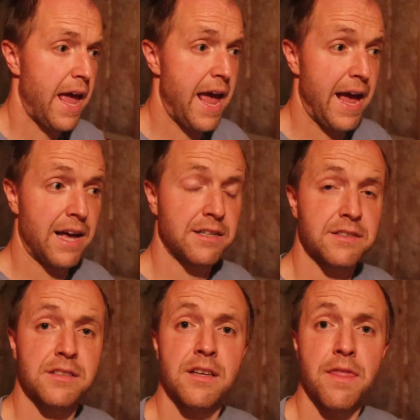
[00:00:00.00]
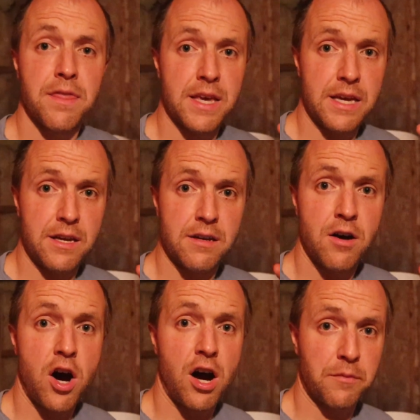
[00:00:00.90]
and the
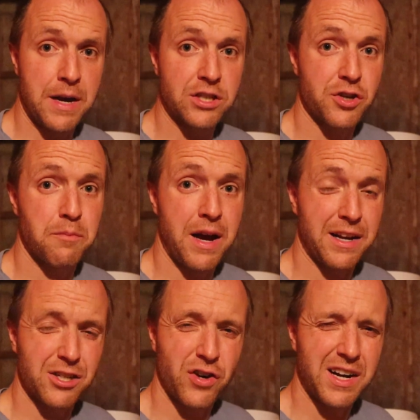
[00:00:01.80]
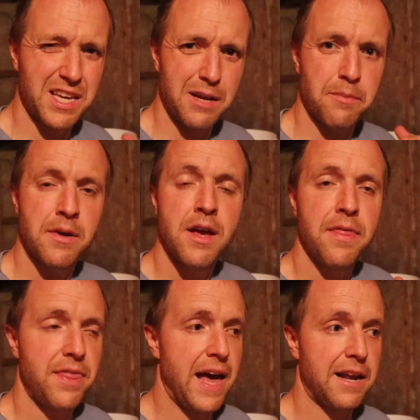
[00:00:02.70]
hog mash combined to try to keep
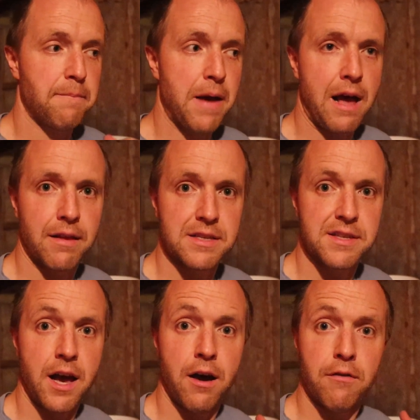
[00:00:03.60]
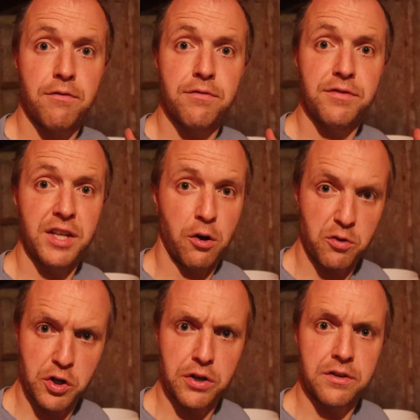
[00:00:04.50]
that balance of
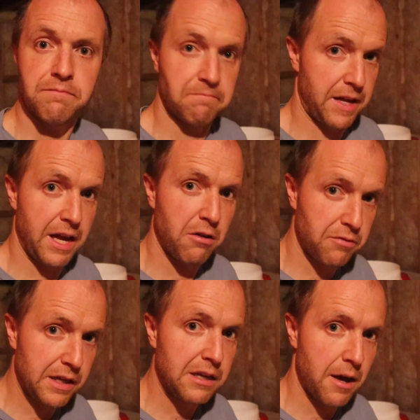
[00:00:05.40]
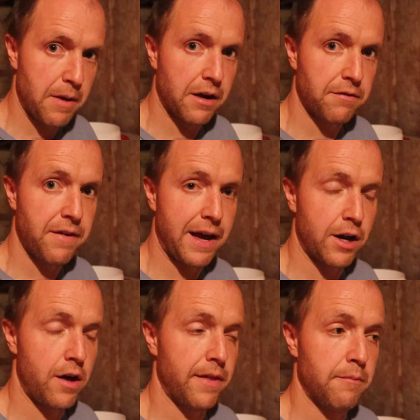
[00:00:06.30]
good healthy amount of fat
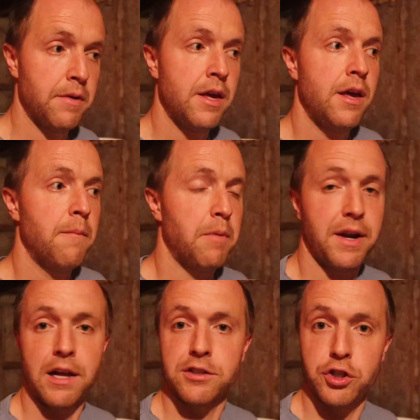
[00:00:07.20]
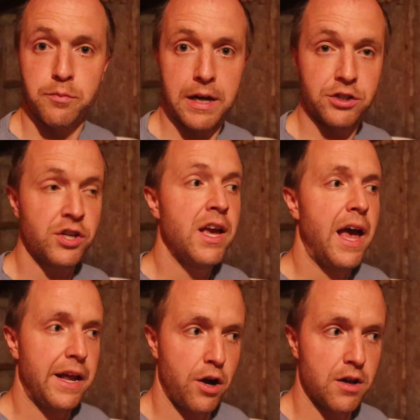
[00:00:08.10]
on them, but not too much,
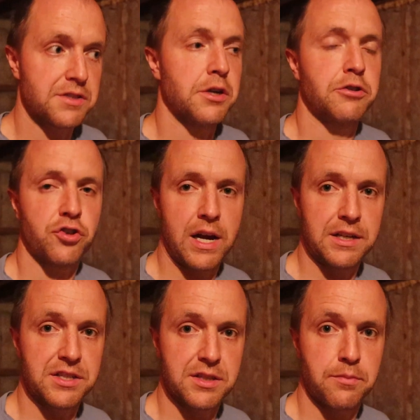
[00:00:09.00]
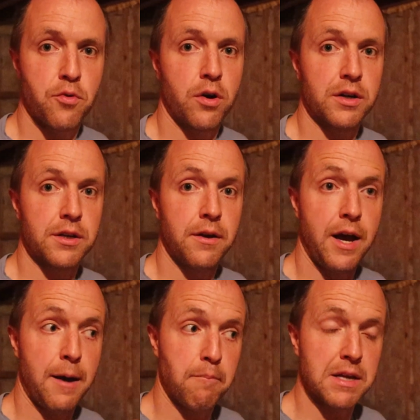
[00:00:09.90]
and also trying to support
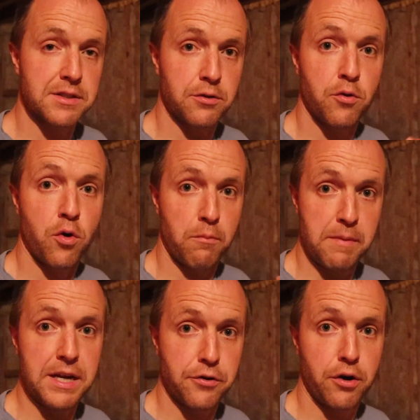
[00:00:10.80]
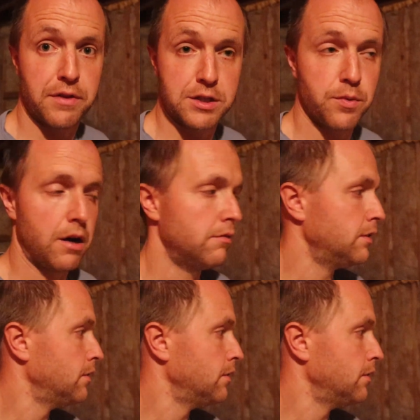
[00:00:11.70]
muscle or meat growth as well.